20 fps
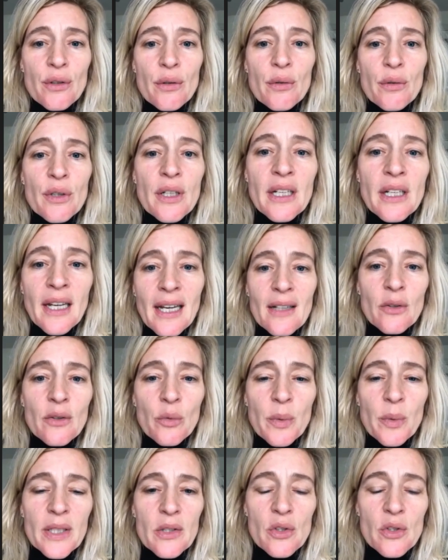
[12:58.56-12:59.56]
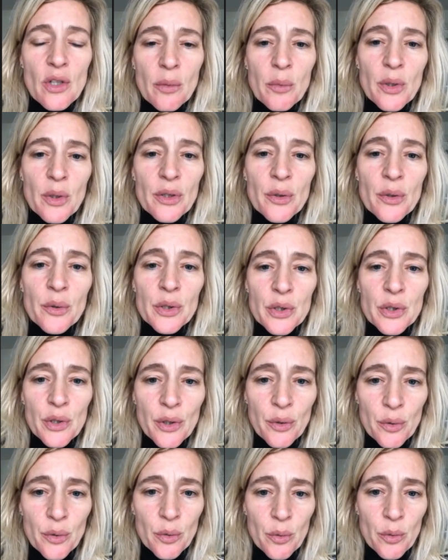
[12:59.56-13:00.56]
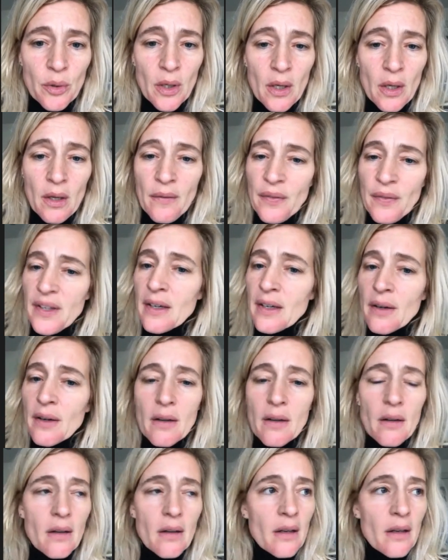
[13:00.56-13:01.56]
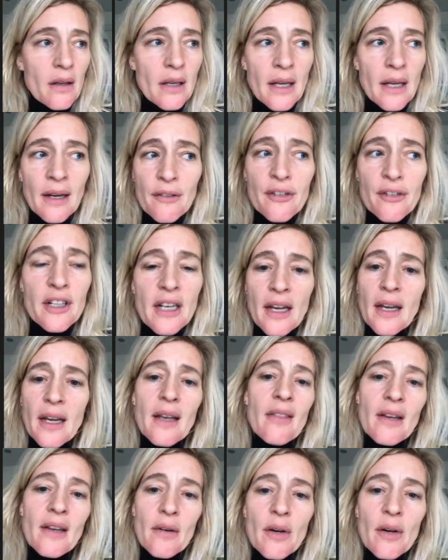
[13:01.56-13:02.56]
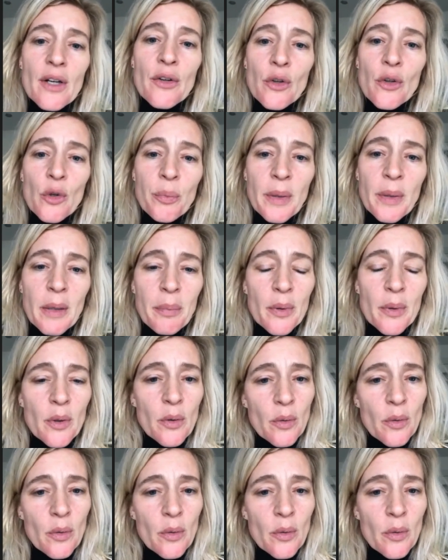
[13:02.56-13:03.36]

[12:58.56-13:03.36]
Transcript: connect with someone who is new. Every day there are new people